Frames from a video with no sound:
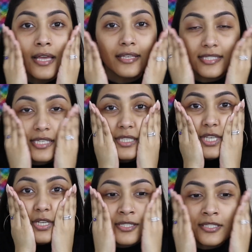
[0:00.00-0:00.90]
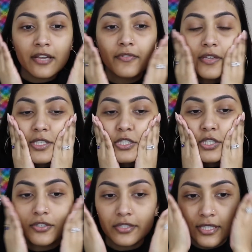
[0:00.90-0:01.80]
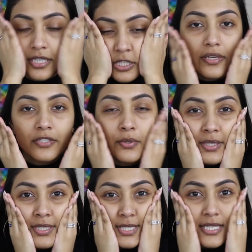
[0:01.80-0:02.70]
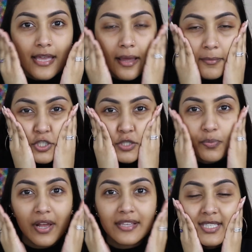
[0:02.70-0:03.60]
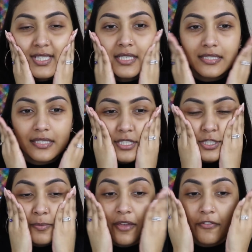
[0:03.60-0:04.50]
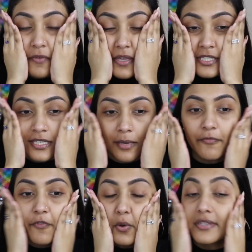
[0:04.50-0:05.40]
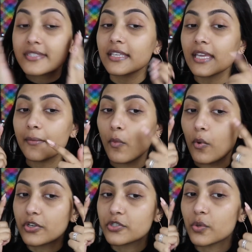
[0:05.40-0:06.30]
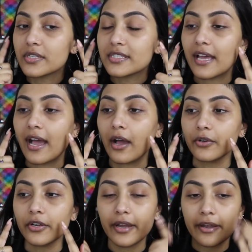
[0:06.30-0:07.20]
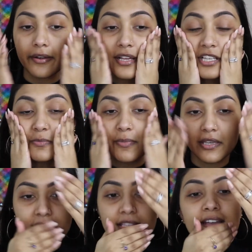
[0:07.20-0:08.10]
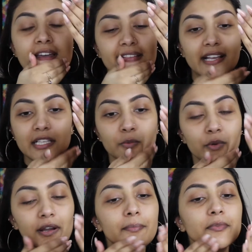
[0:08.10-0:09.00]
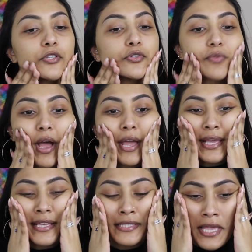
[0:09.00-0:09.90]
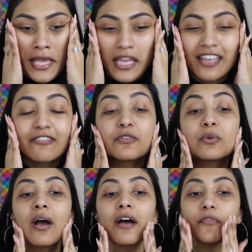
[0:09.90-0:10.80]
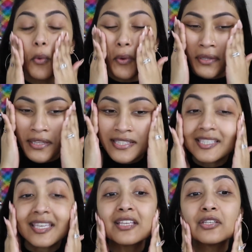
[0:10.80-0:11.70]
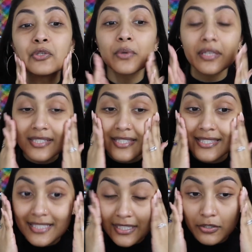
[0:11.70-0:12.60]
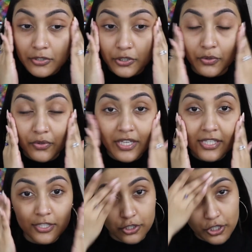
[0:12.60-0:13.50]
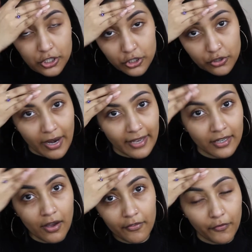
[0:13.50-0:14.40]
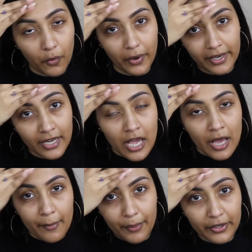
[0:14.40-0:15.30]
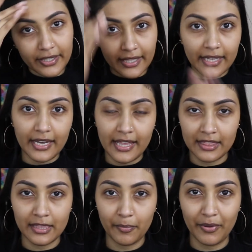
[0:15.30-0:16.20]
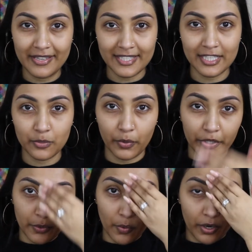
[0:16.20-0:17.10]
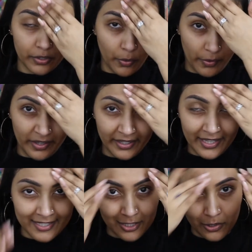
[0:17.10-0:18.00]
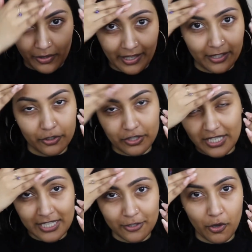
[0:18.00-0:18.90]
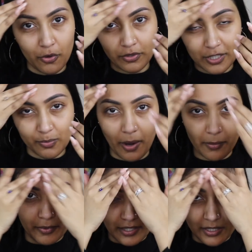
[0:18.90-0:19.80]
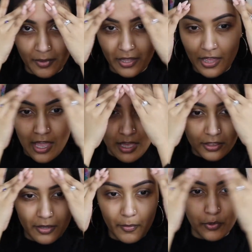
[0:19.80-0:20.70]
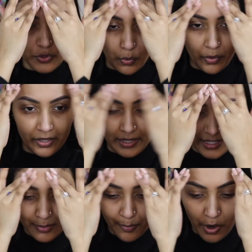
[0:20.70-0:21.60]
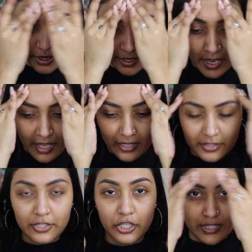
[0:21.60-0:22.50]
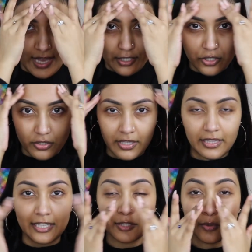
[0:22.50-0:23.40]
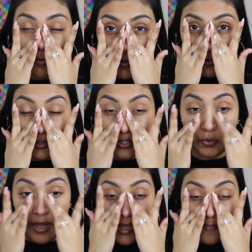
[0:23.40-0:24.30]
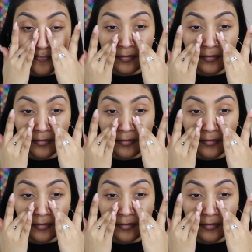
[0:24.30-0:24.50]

skincare stuff into your skin. As you can see, I'm just pressing this into my face and I'm focusing it more towards the outer areas because that's where I'm the driest. If you have oily skin, you can still do this. Just try to avoid putting it in the places where you are the oiliest. So like your T-zone is probably going to be the most oiliest part. Just naturally, that's where people sweat.